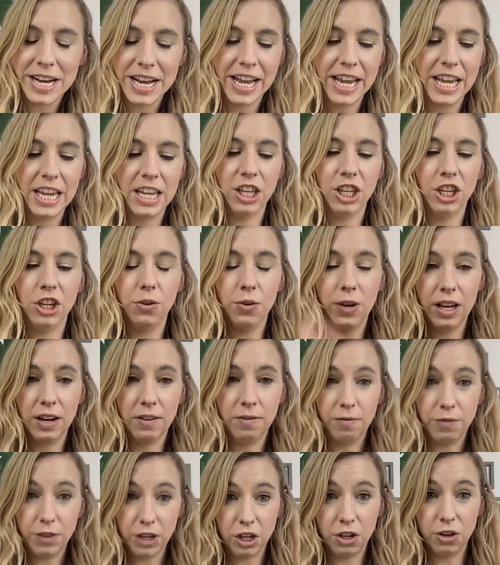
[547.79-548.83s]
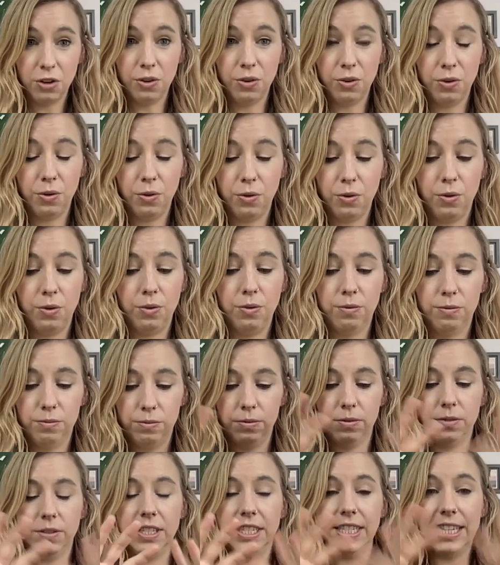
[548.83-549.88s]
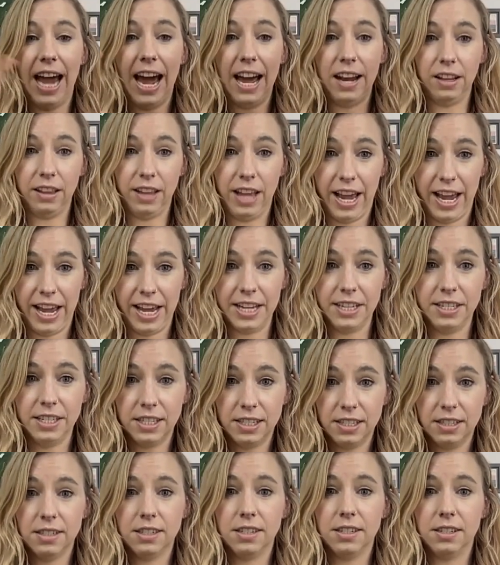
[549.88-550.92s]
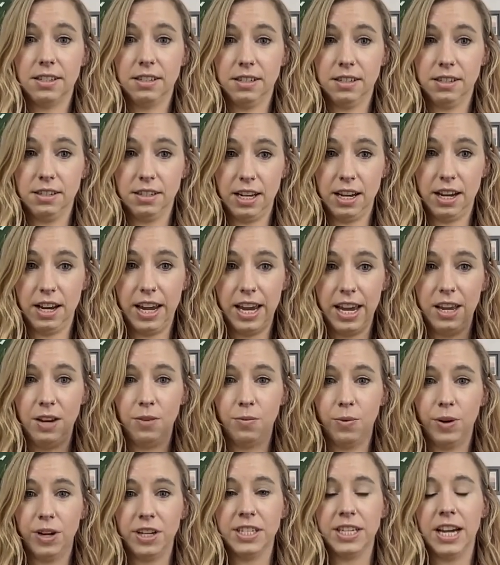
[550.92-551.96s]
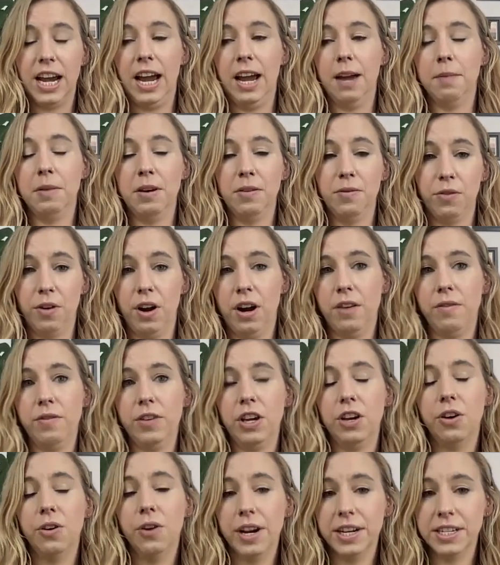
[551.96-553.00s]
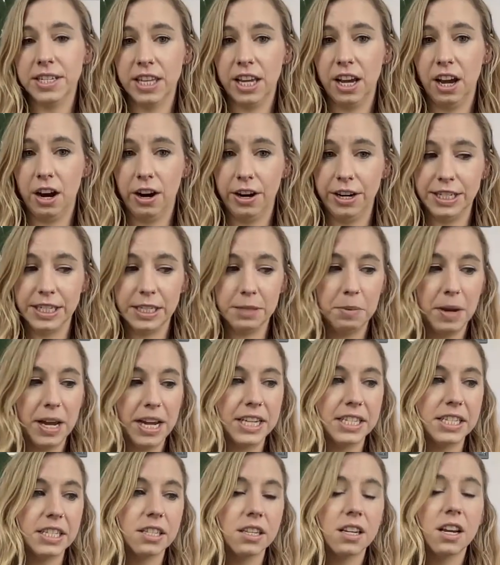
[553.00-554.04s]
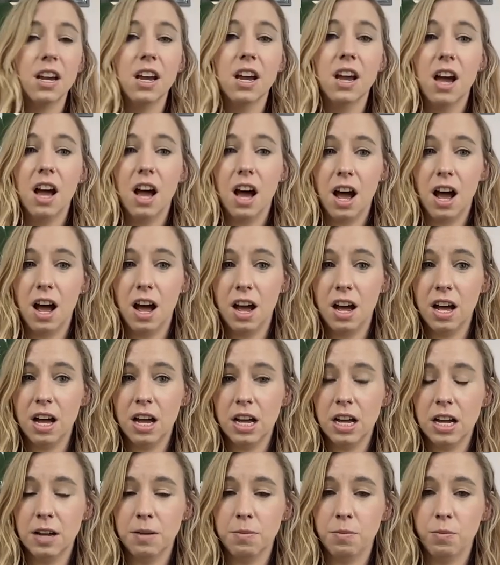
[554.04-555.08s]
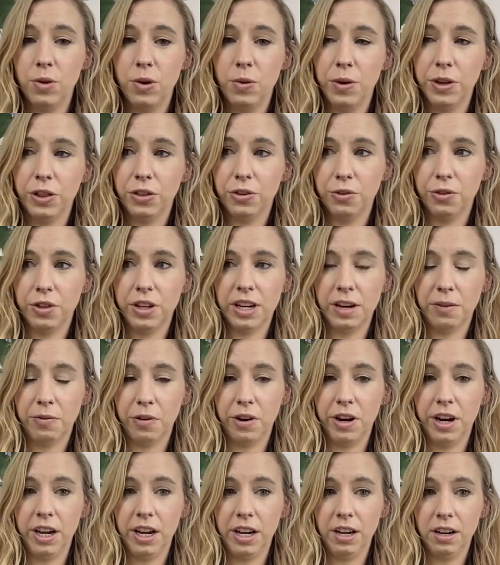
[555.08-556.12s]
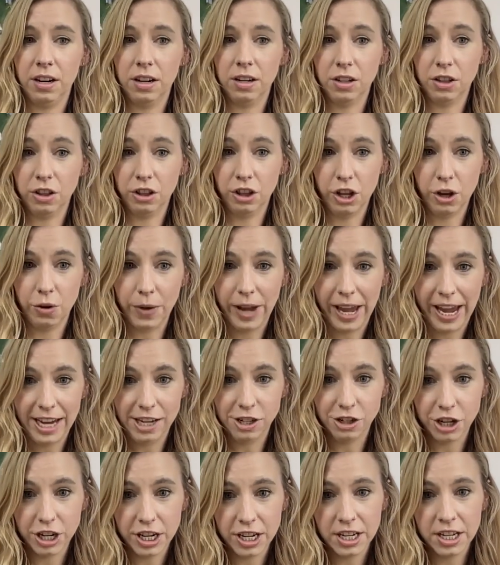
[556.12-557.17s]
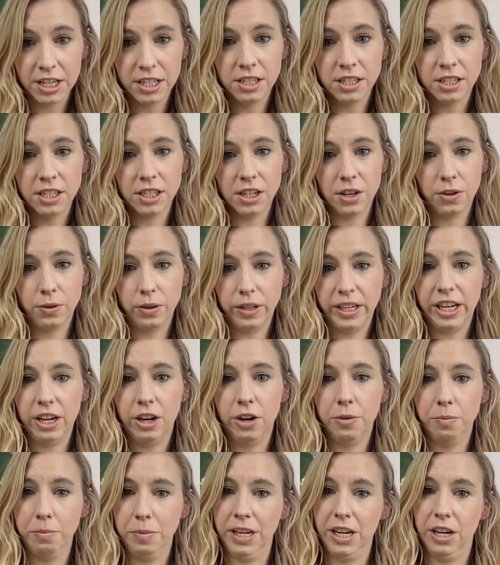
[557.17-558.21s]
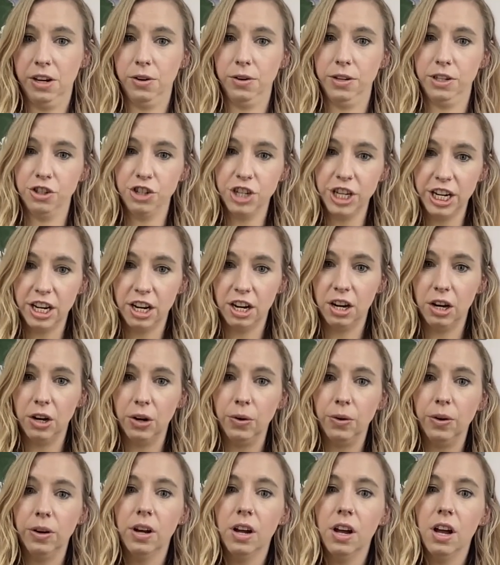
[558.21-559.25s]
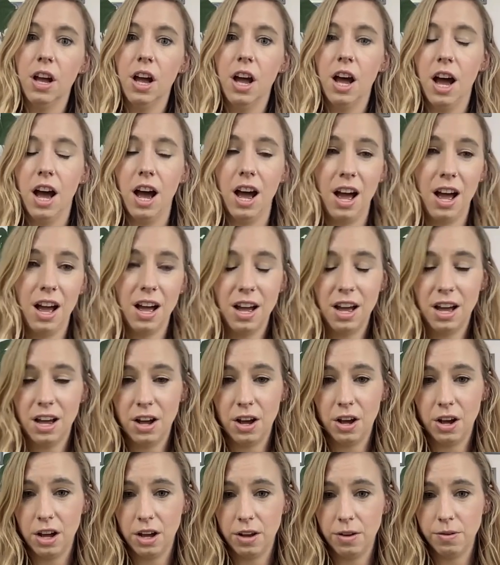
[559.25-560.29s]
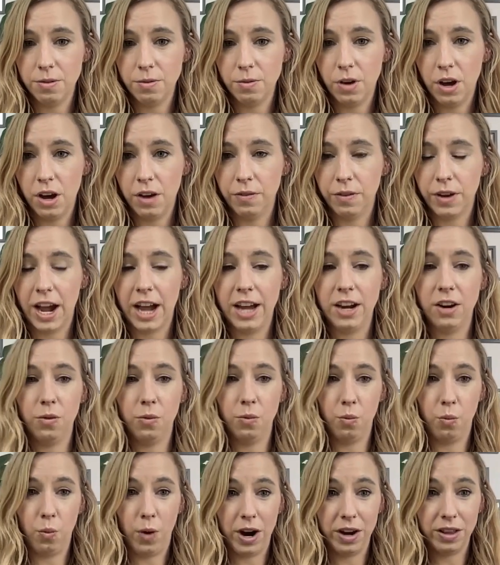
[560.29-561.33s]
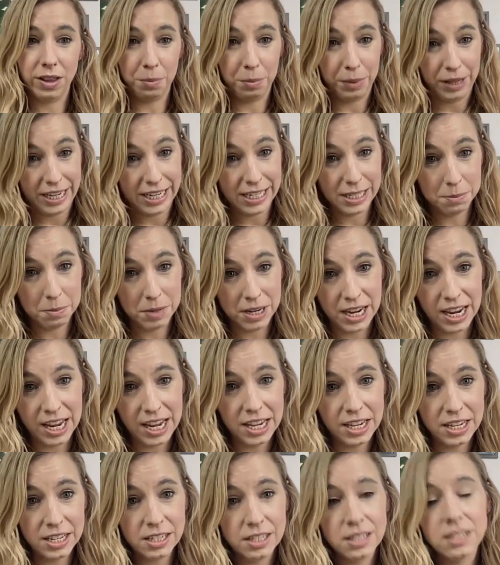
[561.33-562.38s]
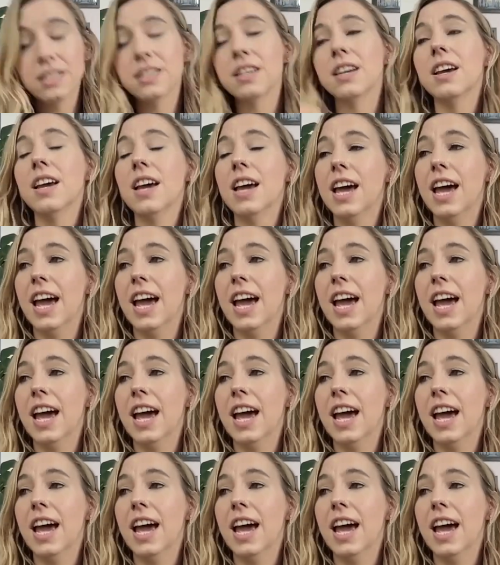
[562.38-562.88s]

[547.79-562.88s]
But you can view satellites in real time in front of you as they are in space. We went through the different locations, so Leo, Meo, and Geo, of kind of where the placement is.